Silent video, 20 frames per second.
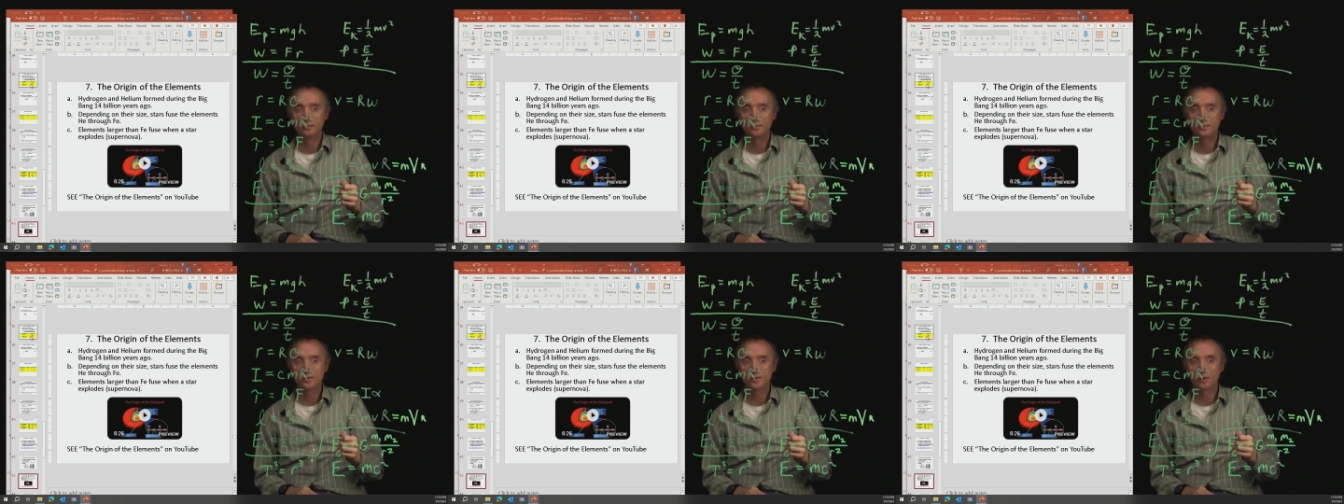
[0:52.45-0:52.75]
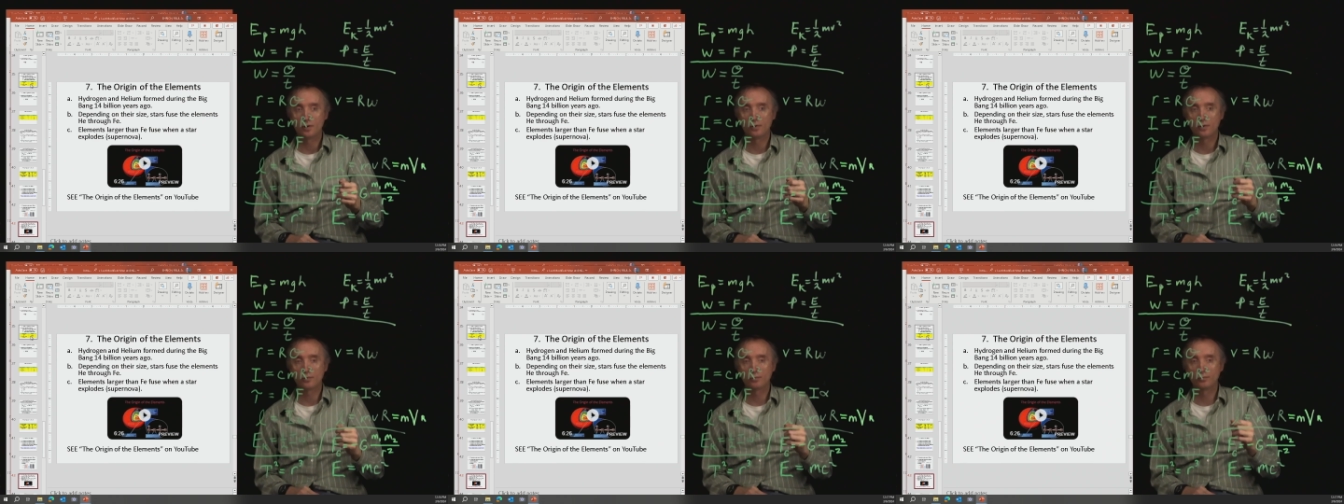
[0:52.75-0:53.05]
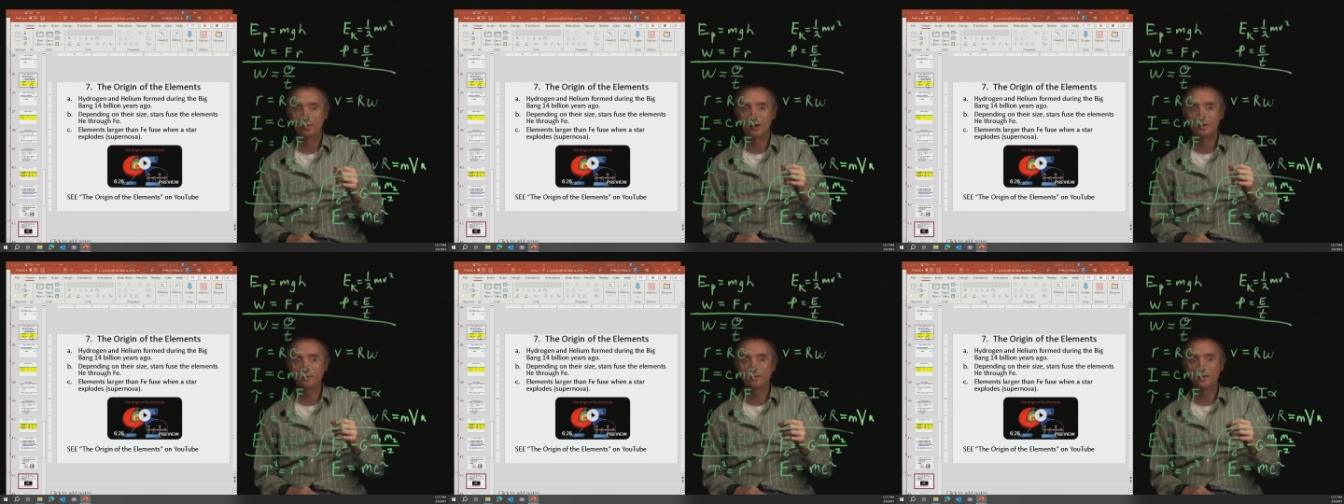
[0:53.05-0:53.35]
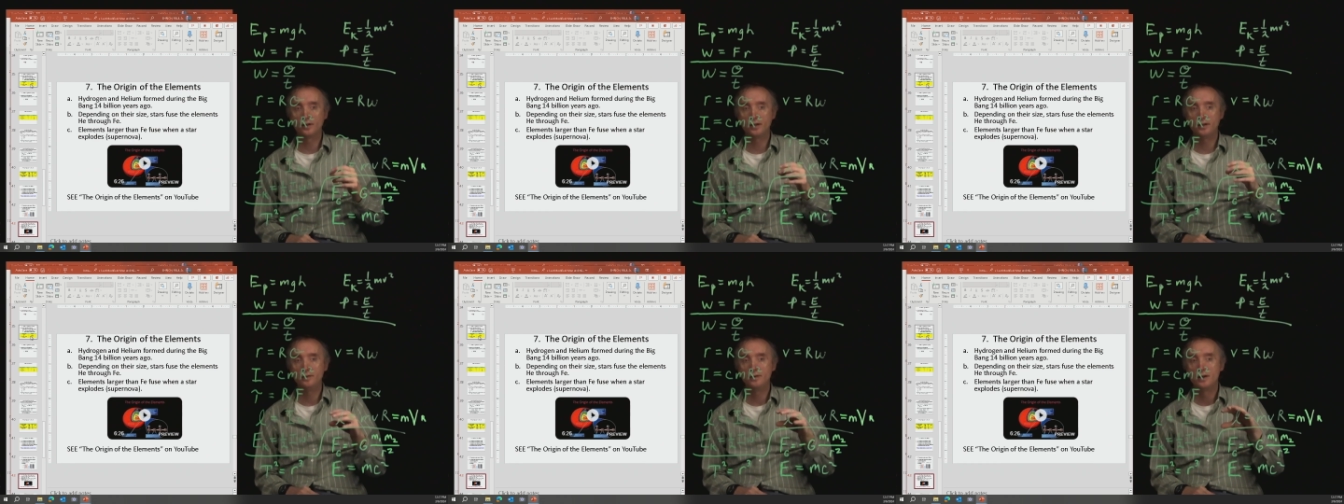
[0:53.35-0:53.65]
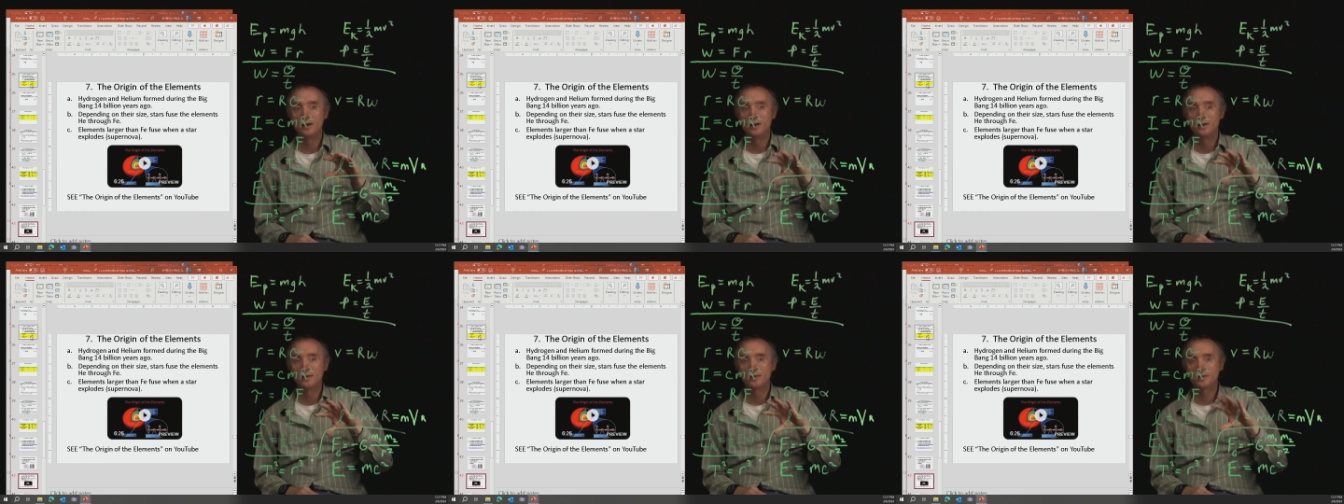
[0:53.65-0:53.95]
So roughly
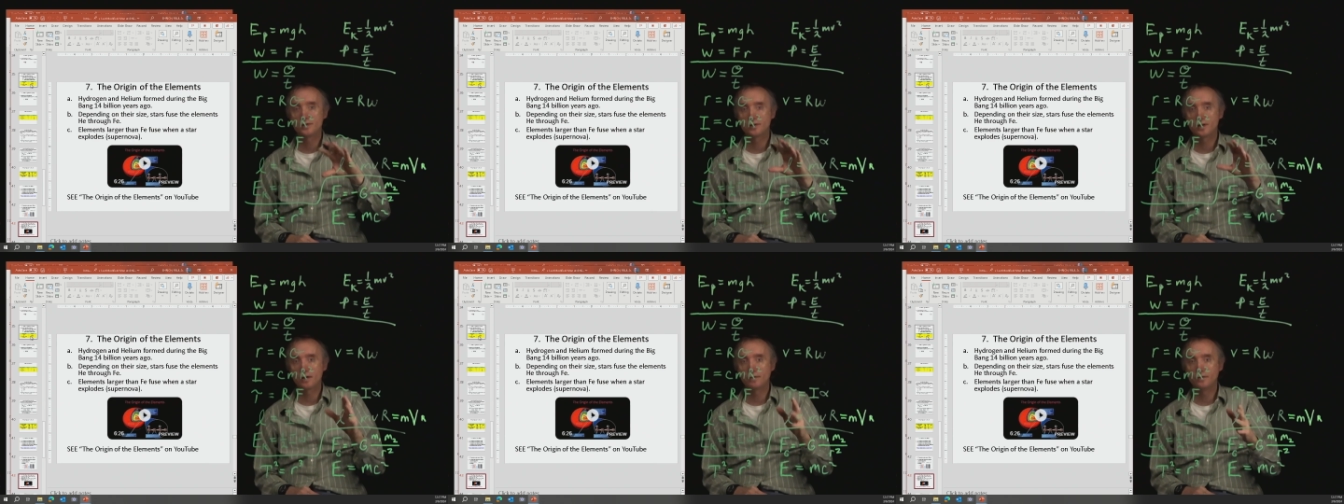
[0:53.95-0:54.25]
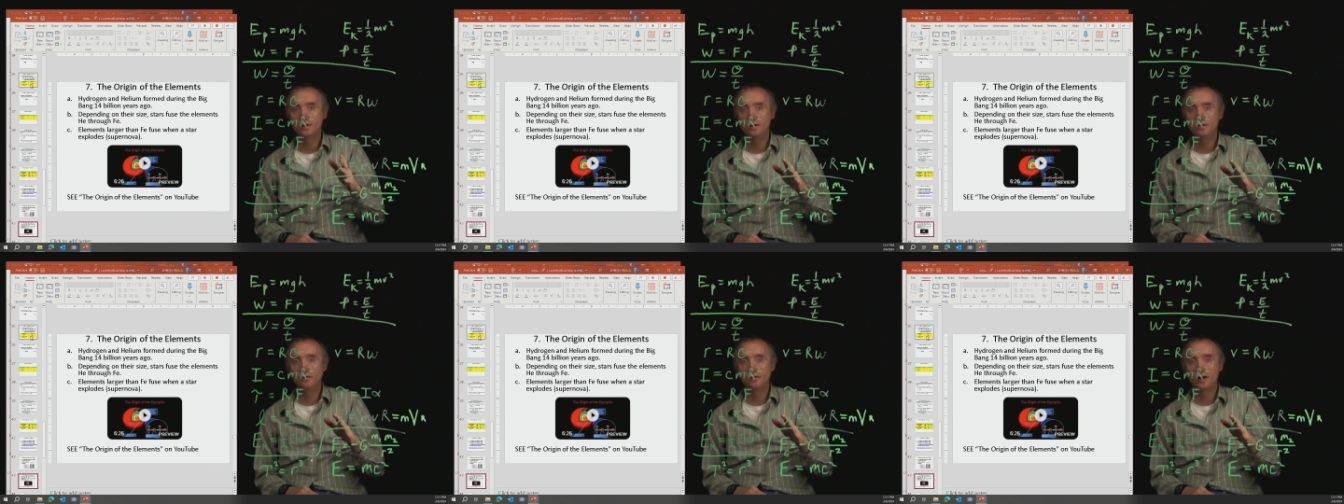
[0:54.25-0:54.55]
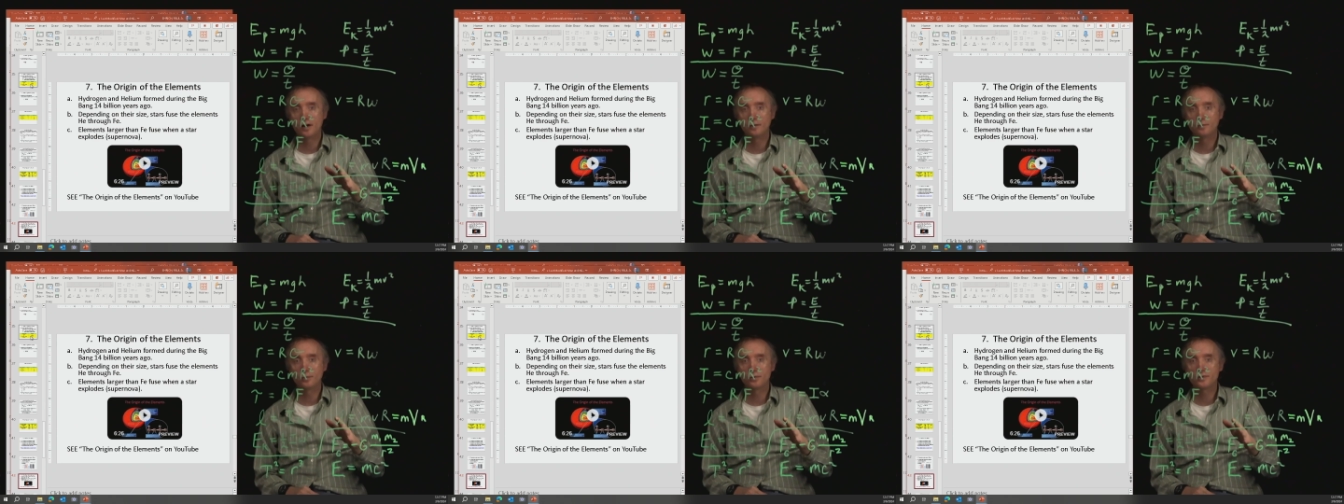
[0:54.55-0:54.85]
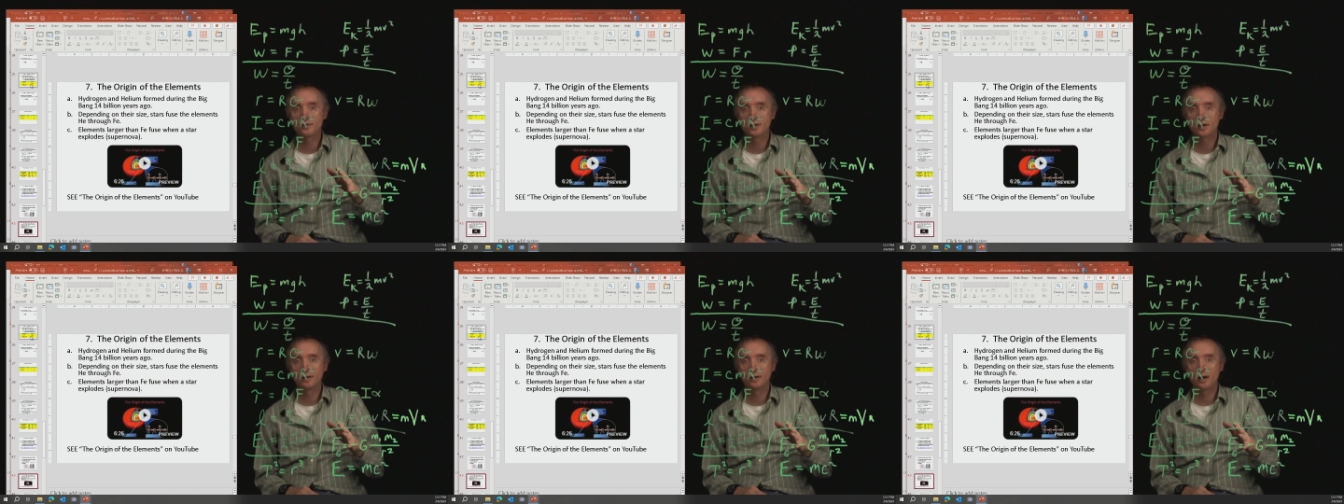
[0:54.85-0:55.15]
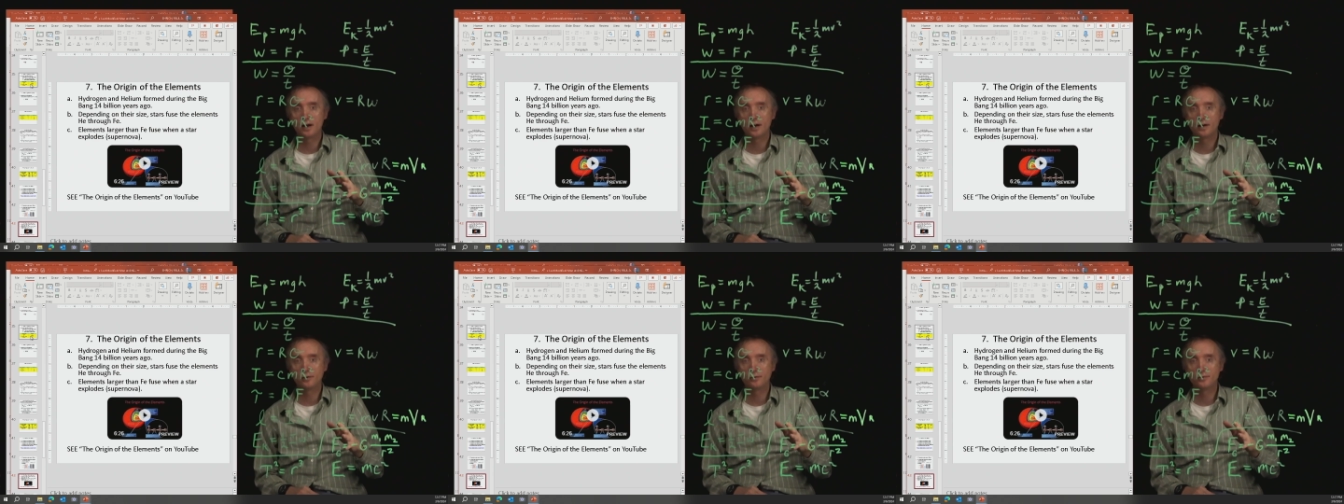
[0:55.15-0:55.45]
75%
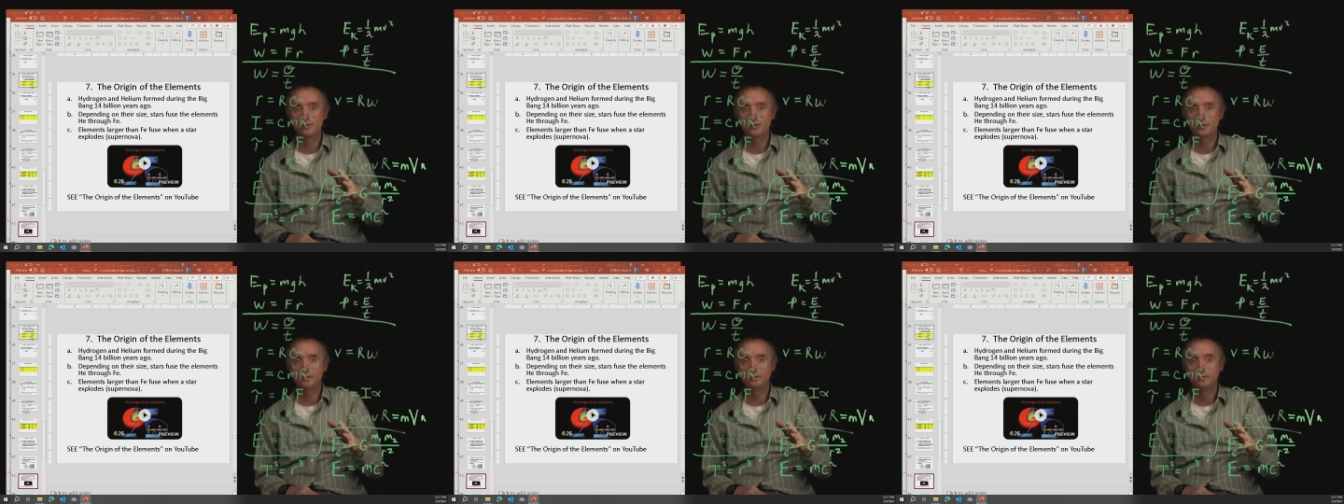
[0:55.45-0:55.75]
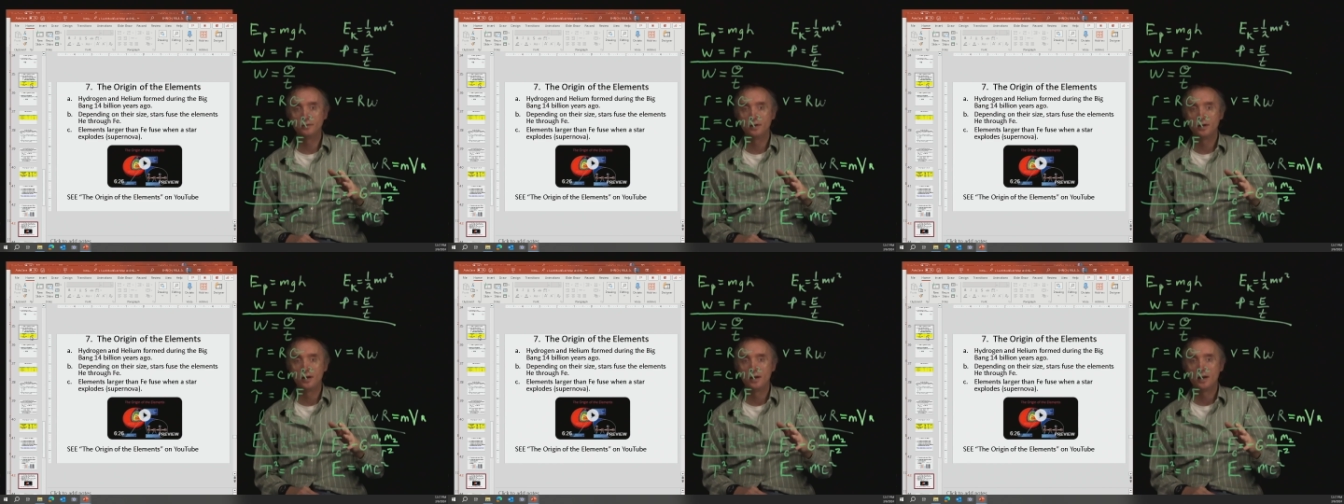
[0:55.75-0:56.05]
hydrogen